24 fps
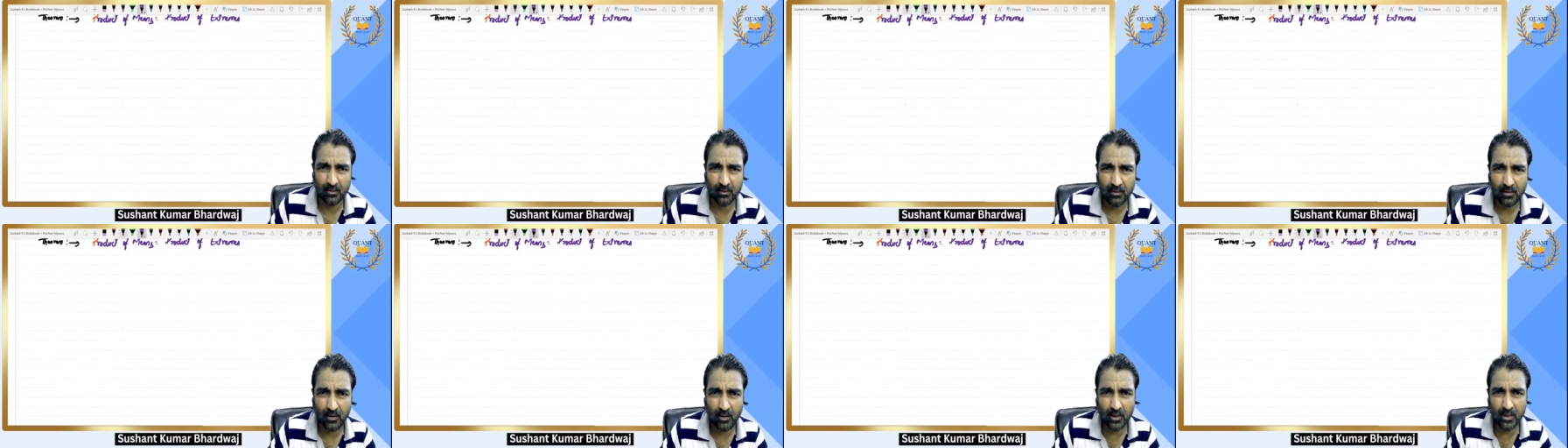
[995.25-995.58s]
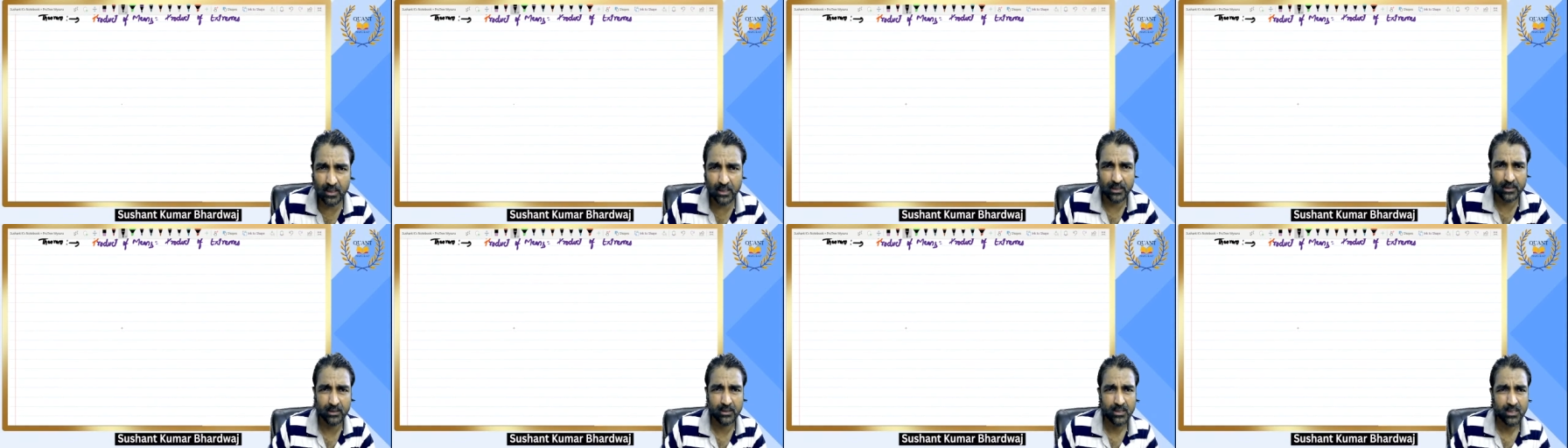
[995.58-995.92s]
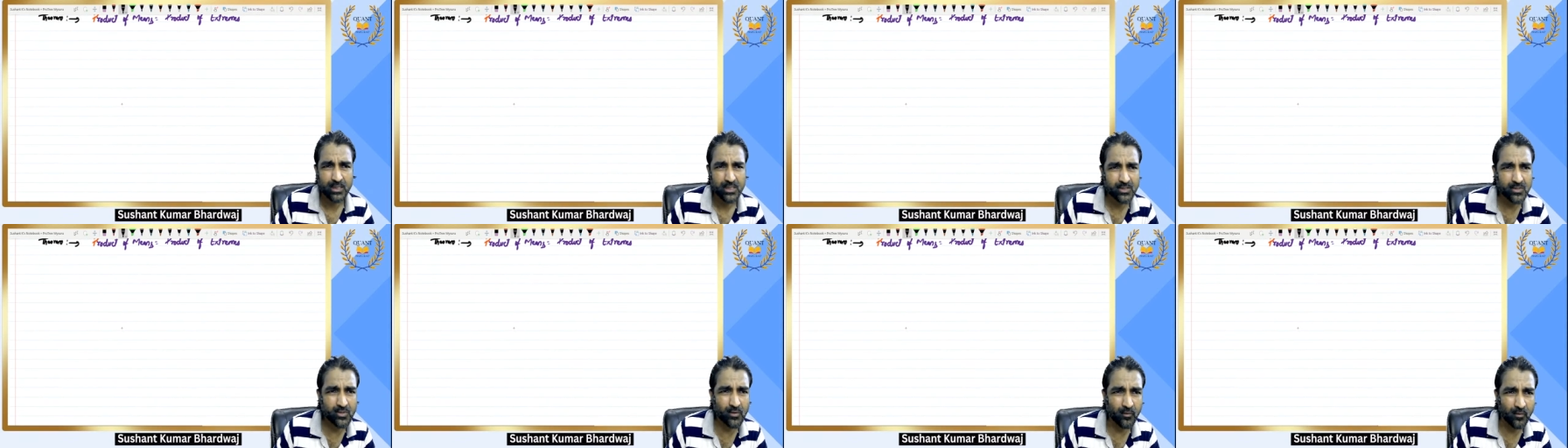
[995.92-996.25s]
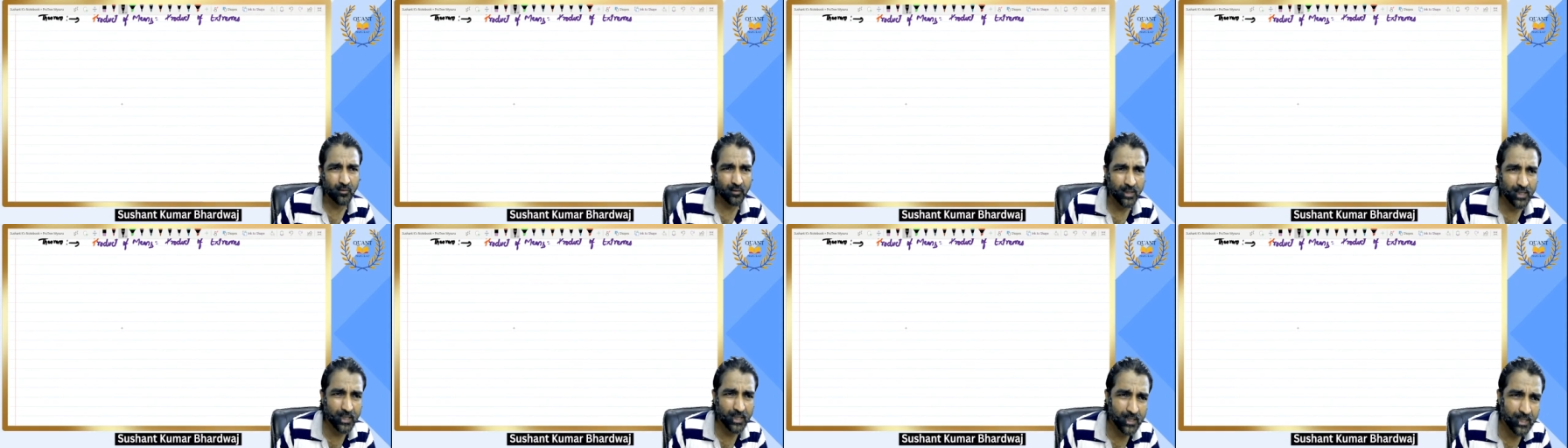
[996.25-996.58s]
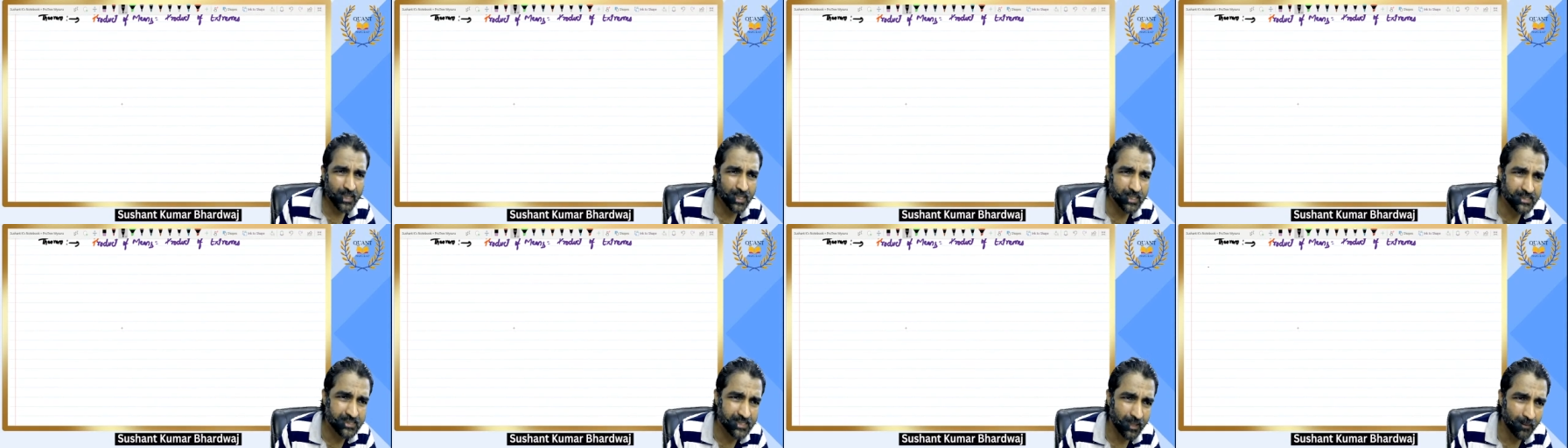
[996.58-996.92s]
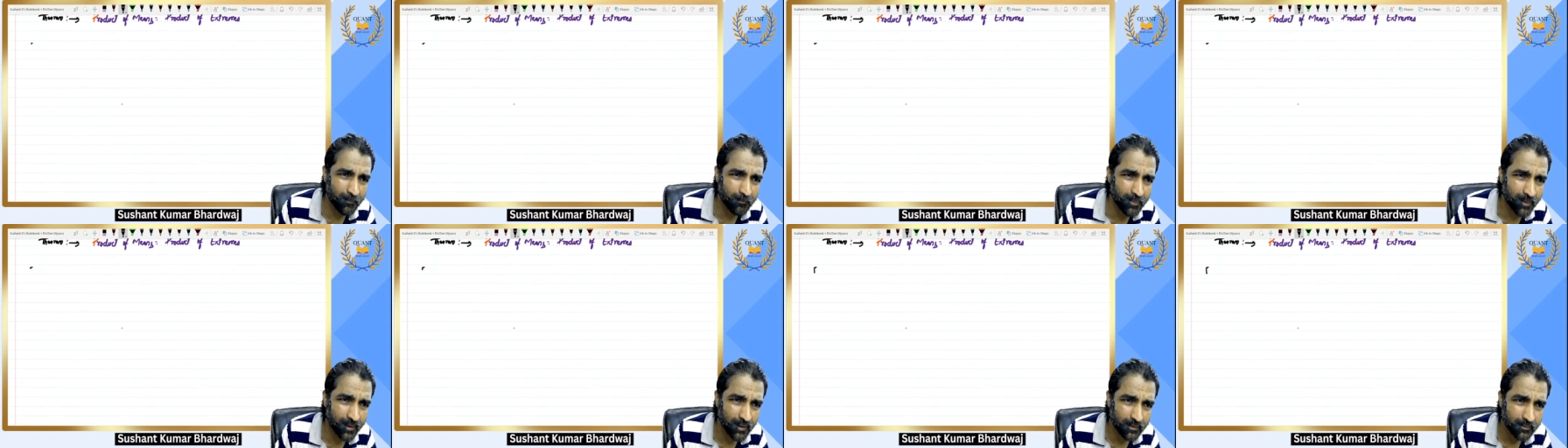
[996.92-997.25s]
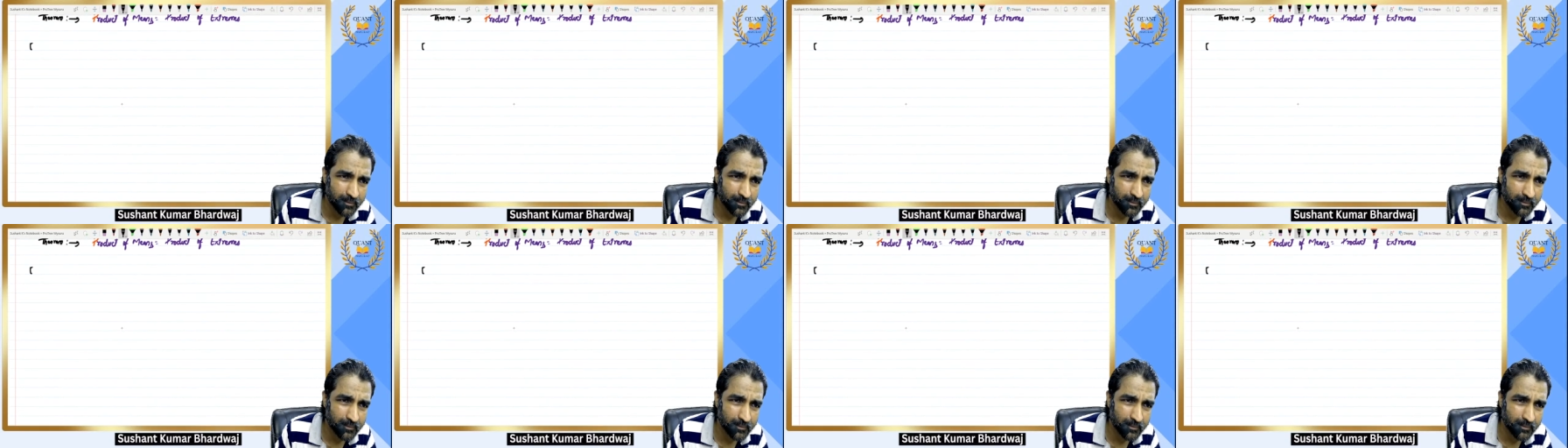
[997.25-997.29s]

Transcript: Okay. So, example.